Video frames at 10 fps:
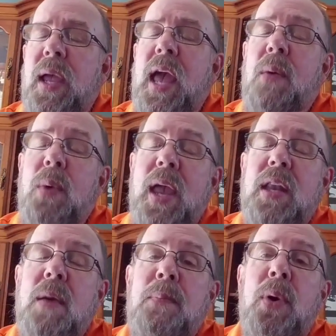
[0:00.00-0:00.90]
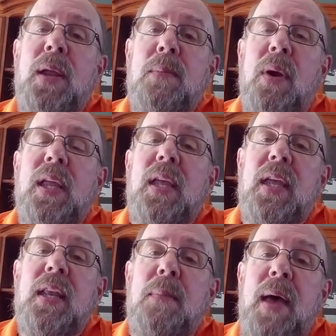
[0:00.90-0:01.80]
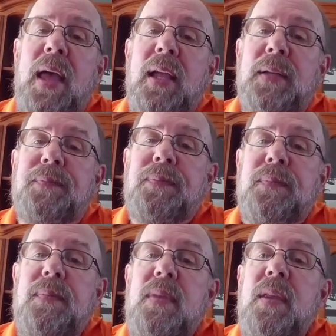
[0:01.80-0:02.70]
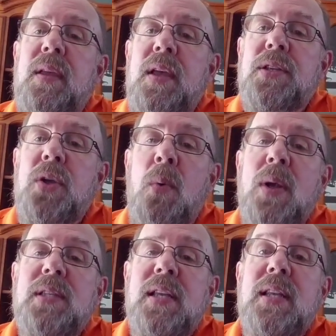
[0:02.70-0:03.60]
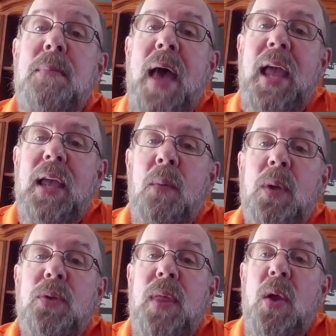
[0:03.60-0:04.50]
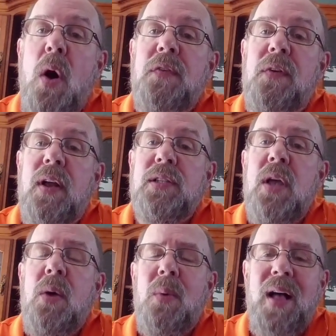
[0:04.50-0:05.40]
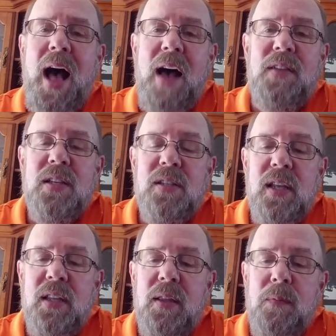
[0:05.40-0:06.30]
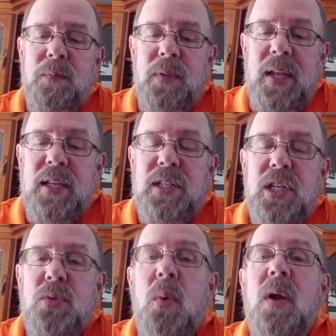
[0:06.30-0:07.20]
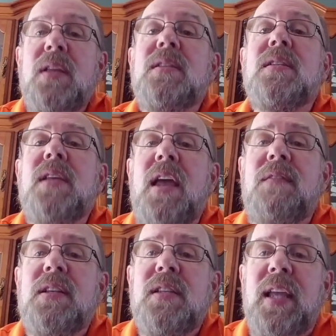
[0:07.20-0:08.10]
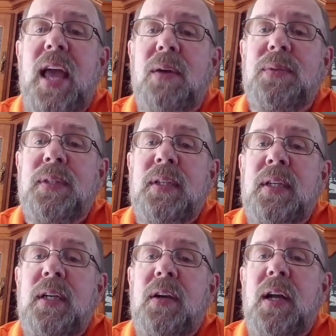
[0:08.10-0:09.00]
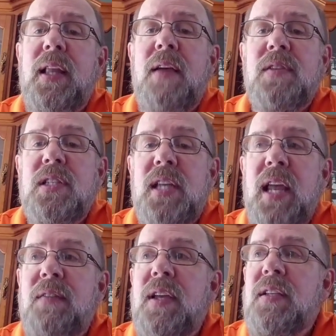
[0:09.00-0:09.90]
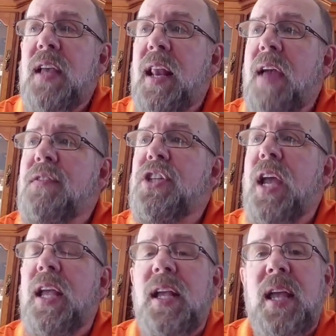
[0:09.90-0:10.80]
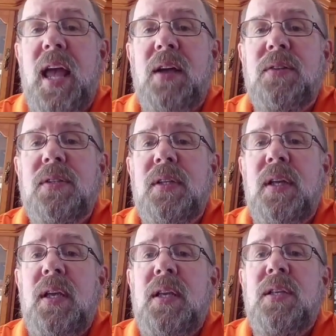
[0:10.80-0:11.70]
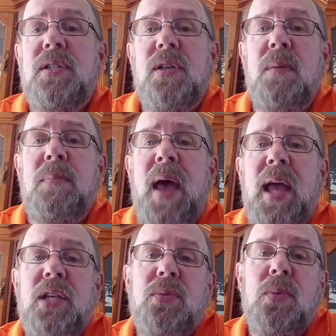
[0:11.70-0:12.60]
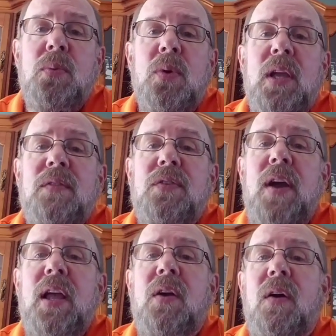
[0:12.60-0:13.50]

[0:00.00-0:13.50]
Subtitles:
again, we end up putting money in the bank. So what's in the bank and what do they offer us? Well, obviously, the easiest one is the savings account. All right, they have a savings and they have checking accounts. Some banks will give credit